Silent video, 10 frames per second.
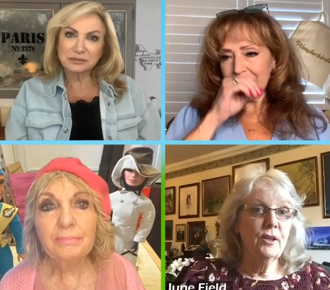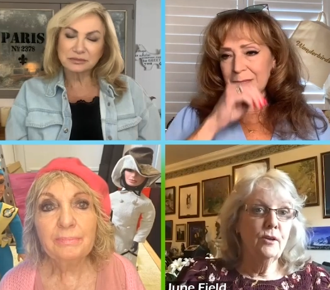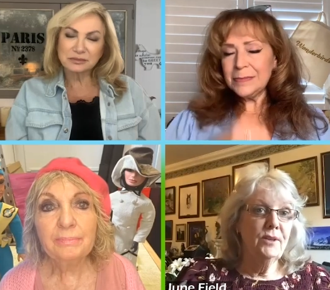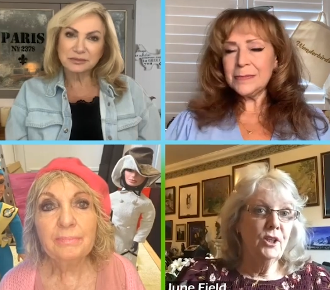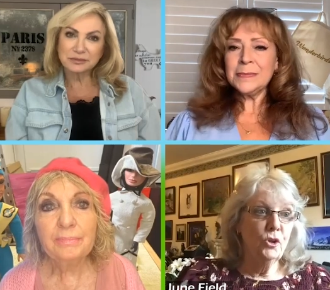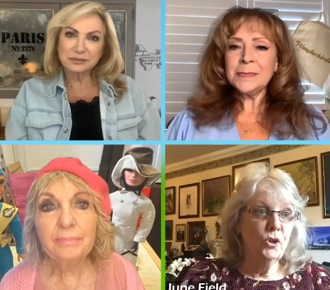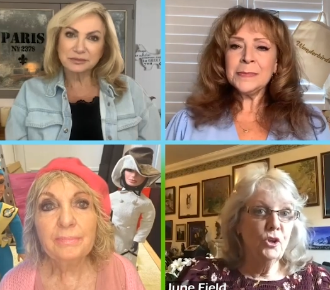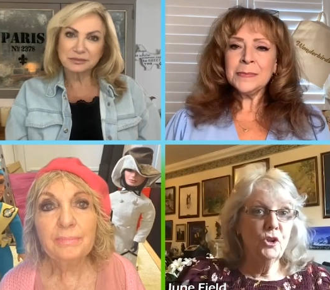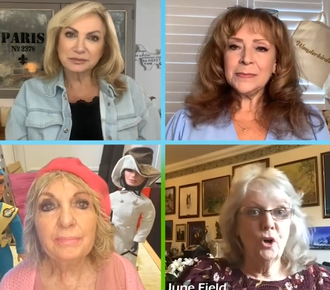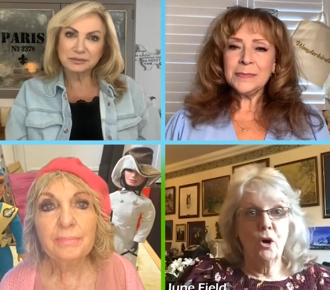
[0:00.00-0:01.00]
Speaker 1: it be
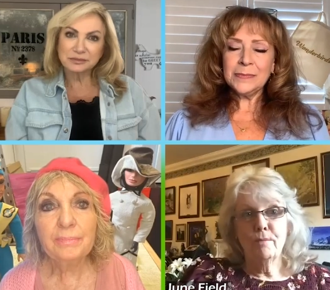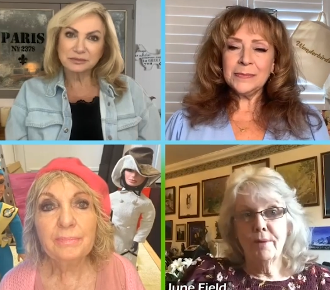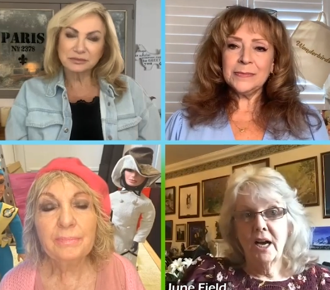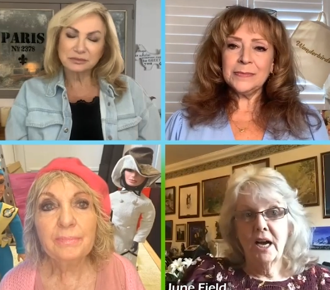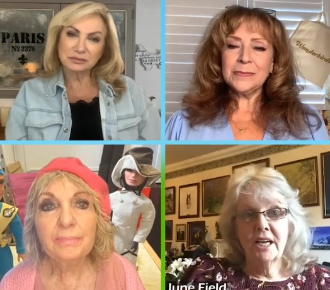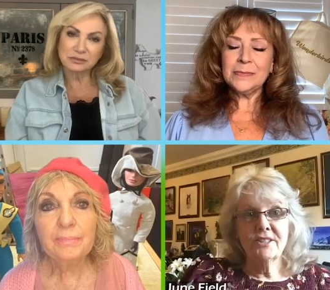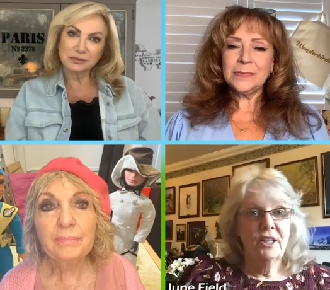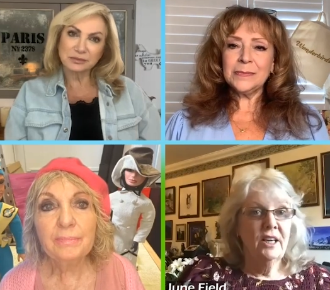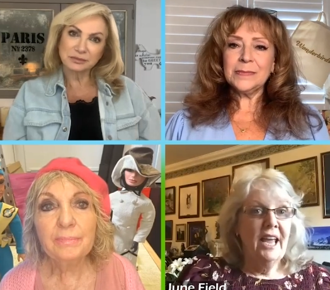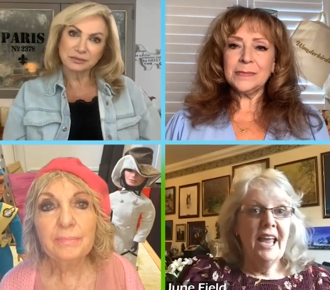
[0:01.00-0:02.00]
good or bad,
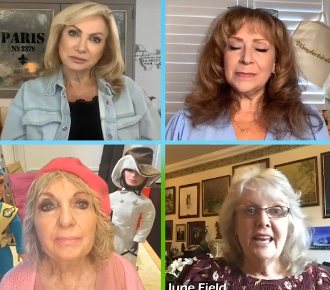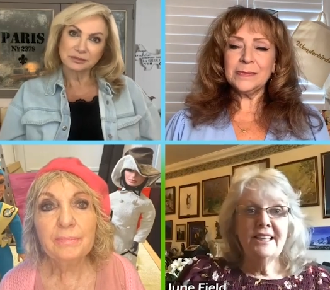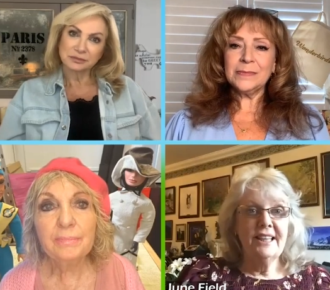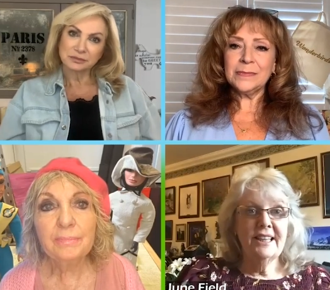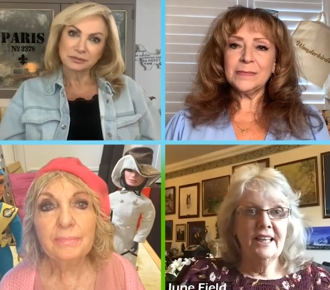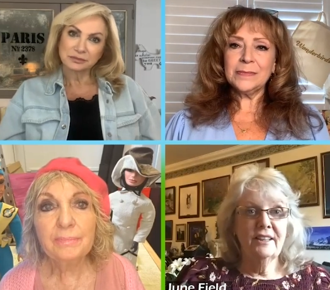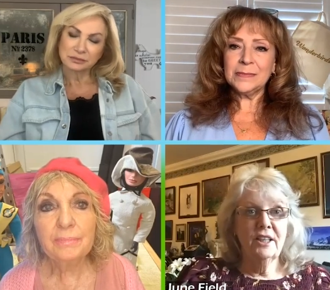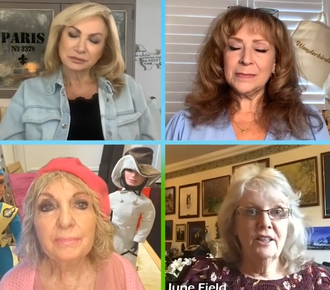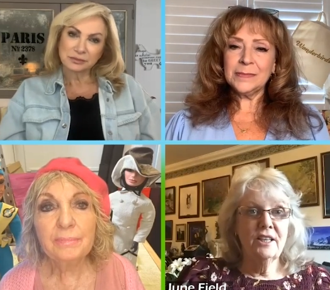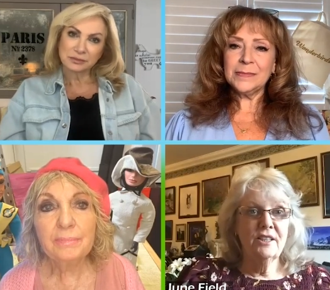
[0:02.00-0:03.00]
anything
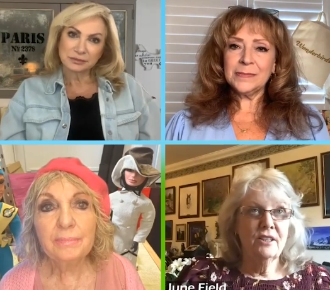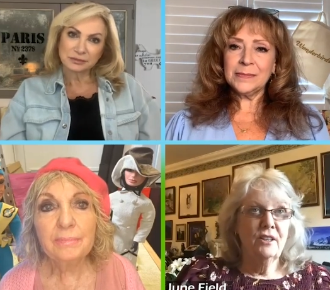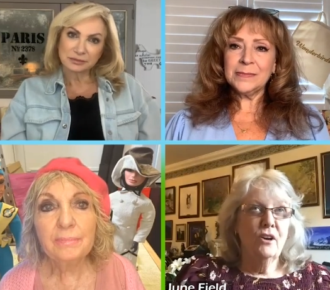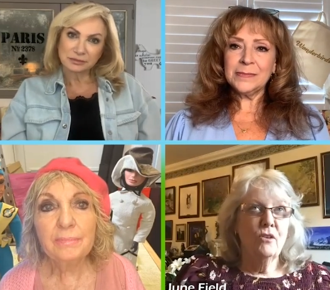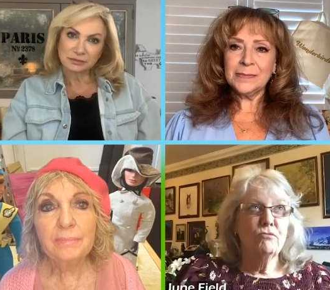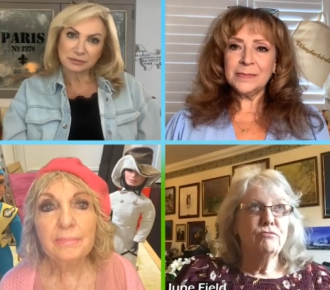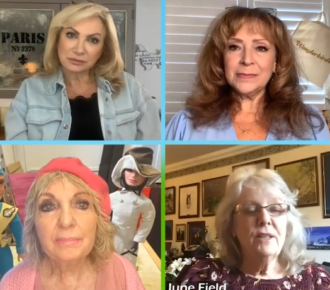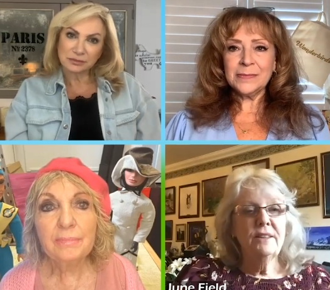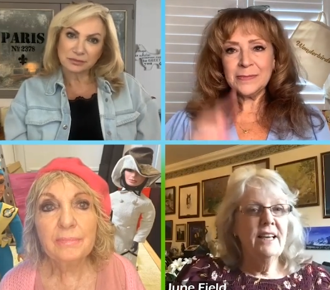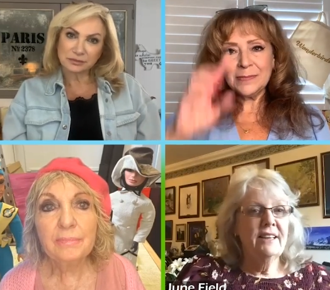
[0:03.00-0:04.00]
that is
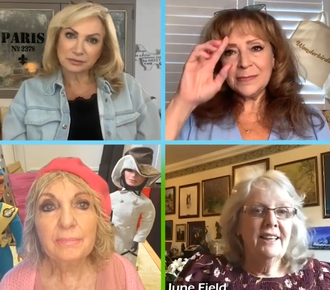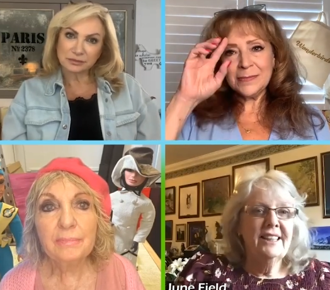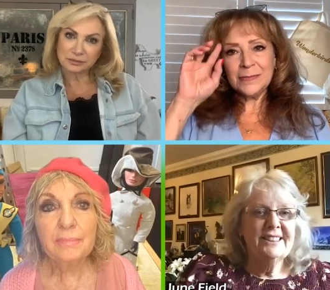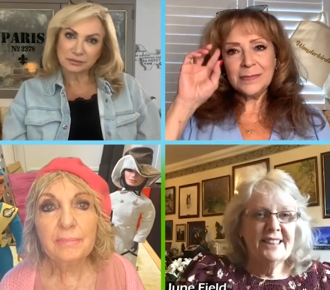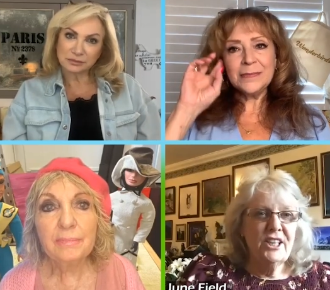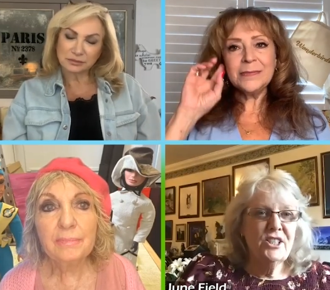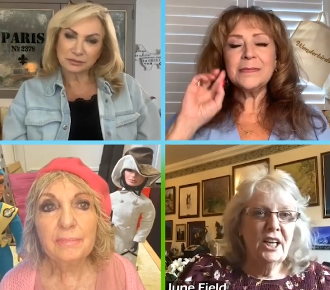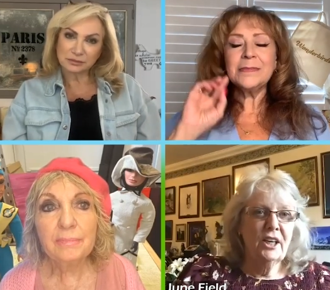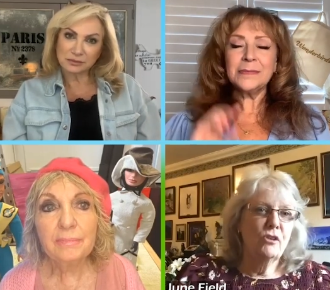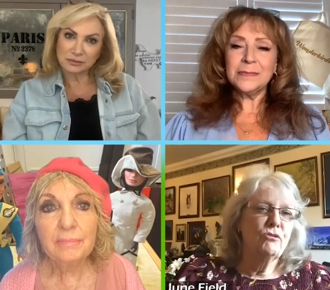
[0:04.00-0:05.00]
really
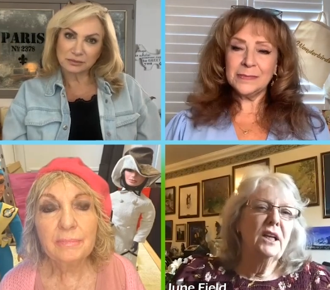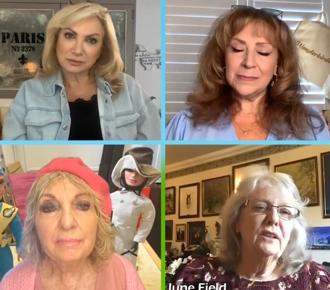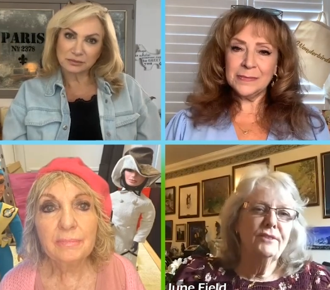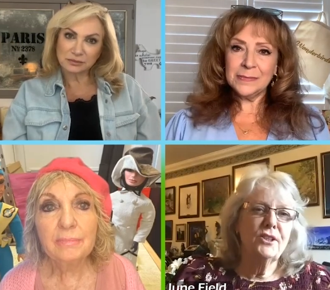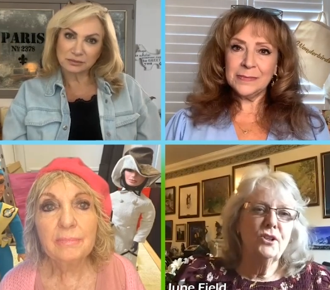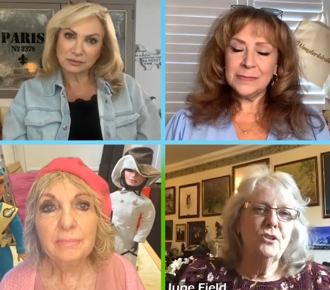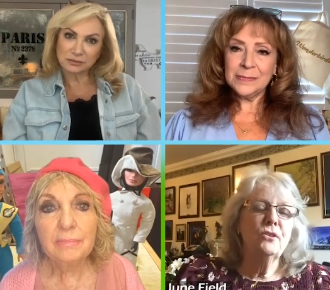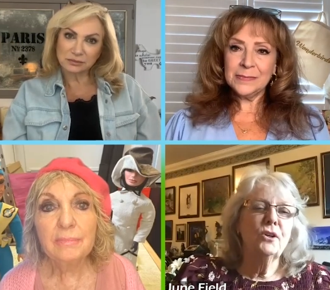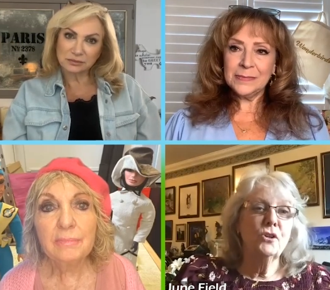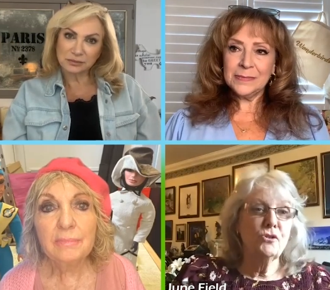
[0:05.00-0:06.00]
exciting or relevant to you or
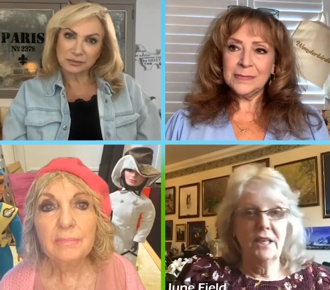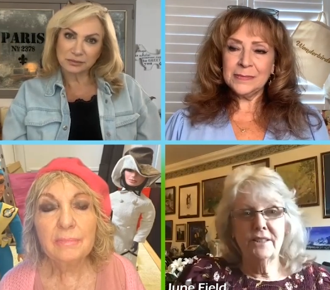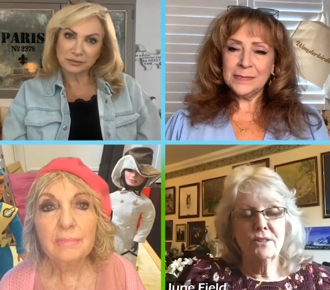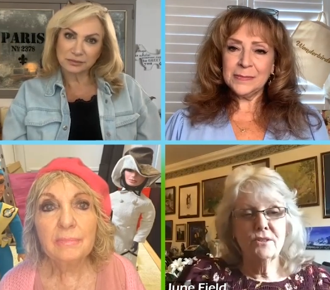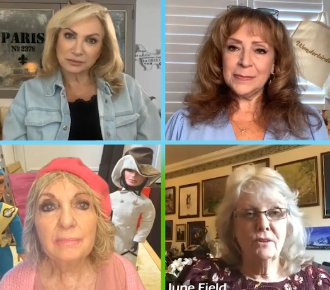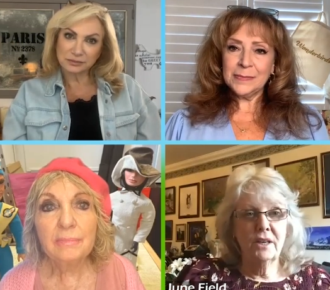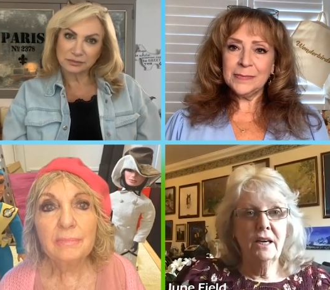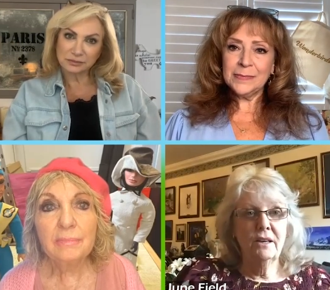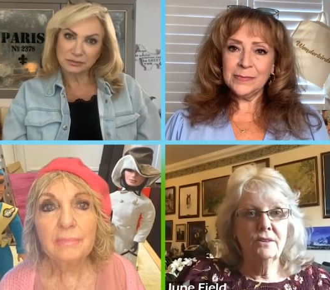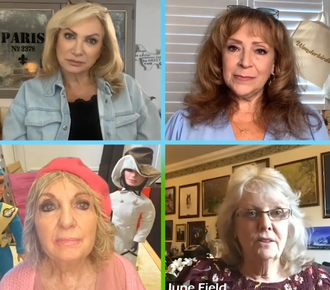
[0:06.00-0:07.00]
you're trying to sort
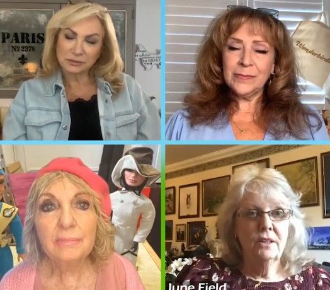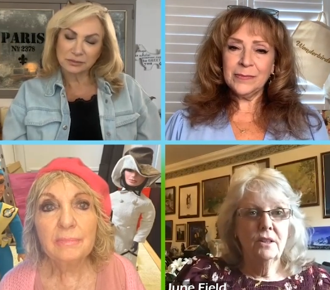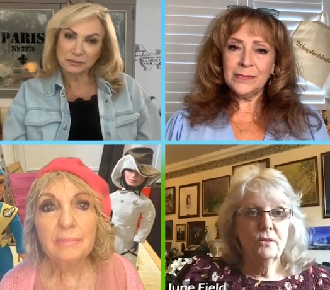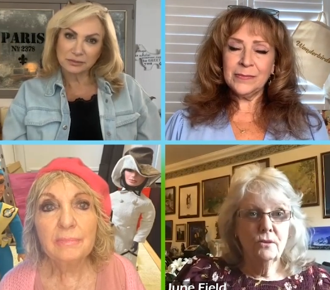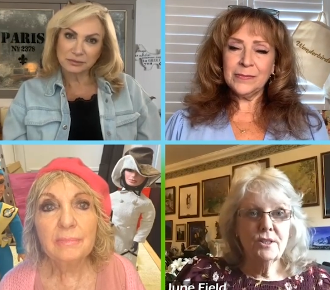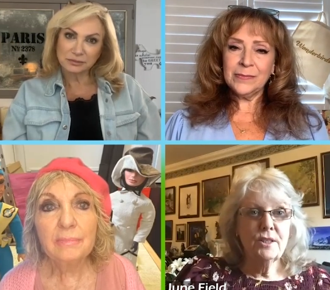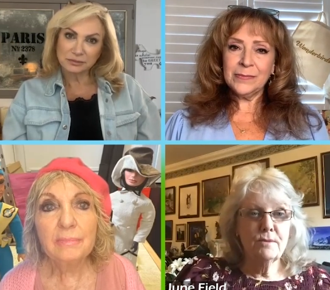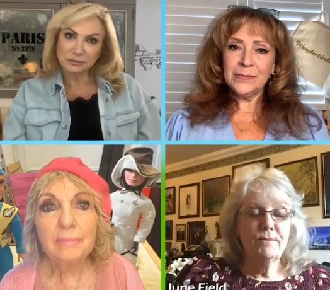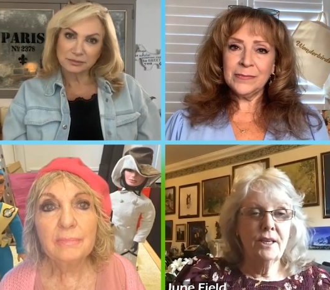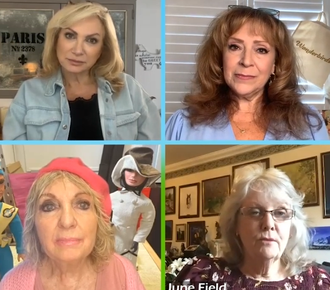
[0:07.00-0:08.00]
out, those in
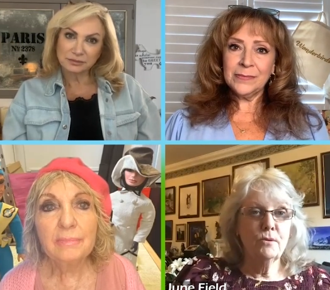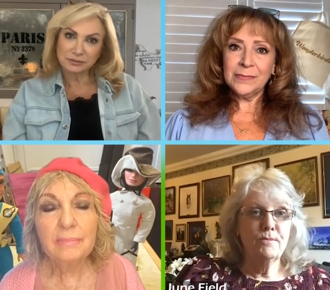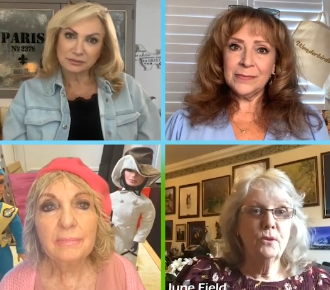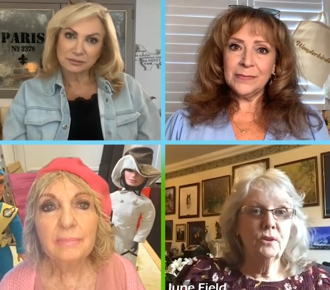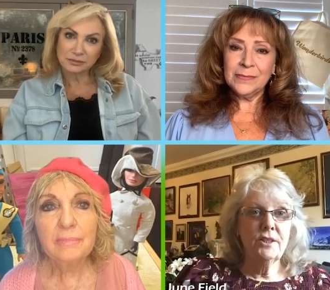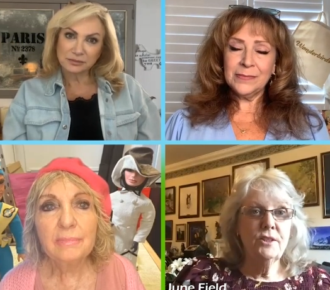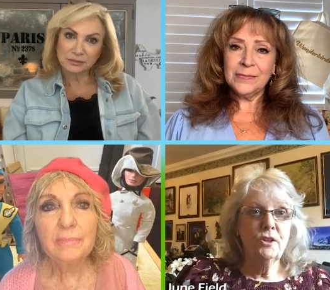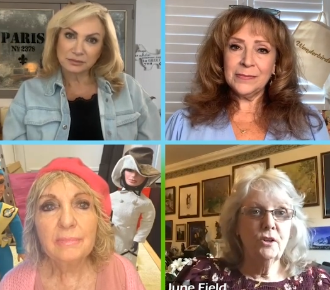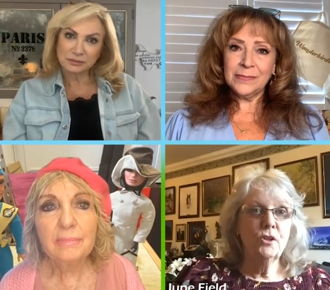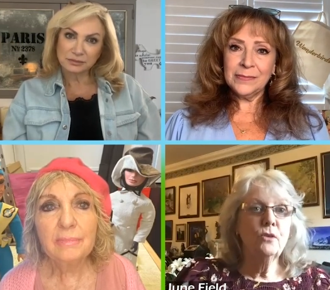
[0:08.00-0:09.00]
spirit will pull into
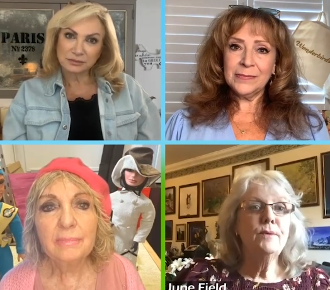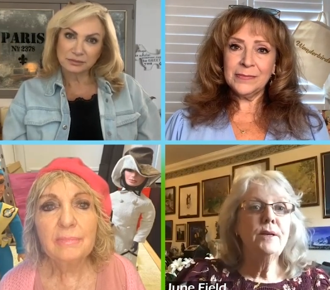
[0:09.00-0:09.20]
you and you'll be